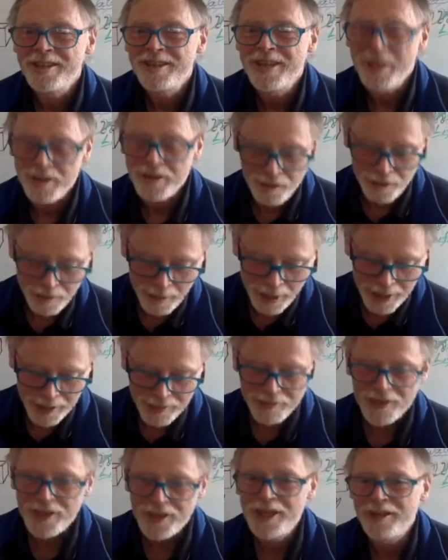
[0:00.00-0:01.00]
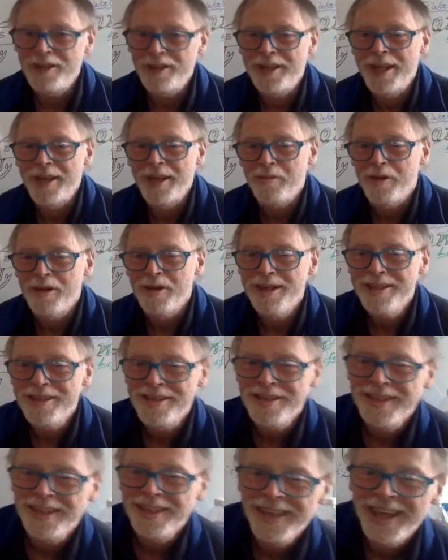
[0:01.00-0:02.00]
Thanks very much for sharing that with
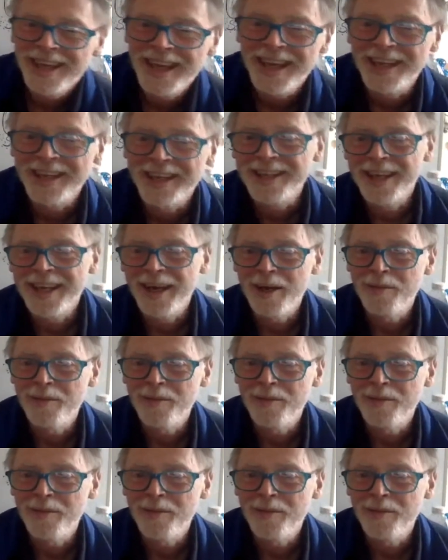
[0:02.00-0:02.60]
us, and